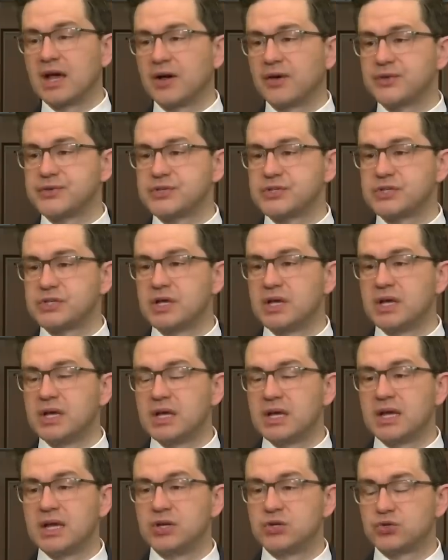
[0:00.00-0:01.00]
else
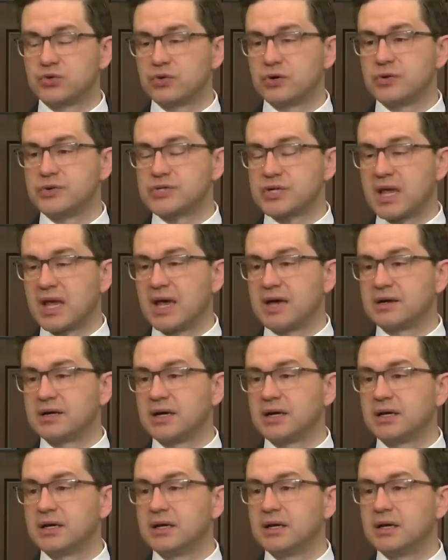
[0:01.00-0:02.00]
in Trudeau's
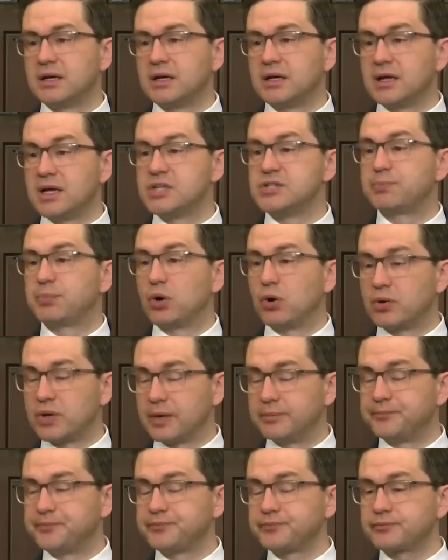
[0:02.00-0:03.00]
Canada, is
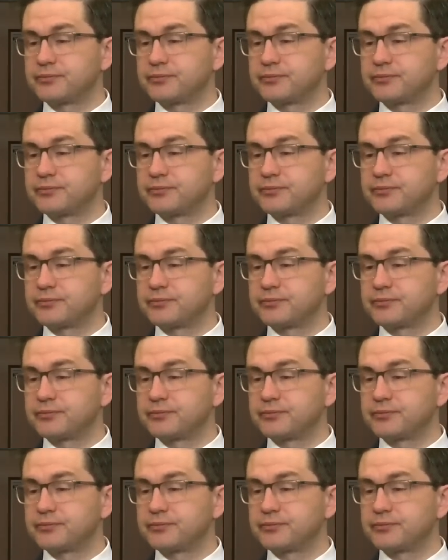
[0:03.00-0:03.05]
broken.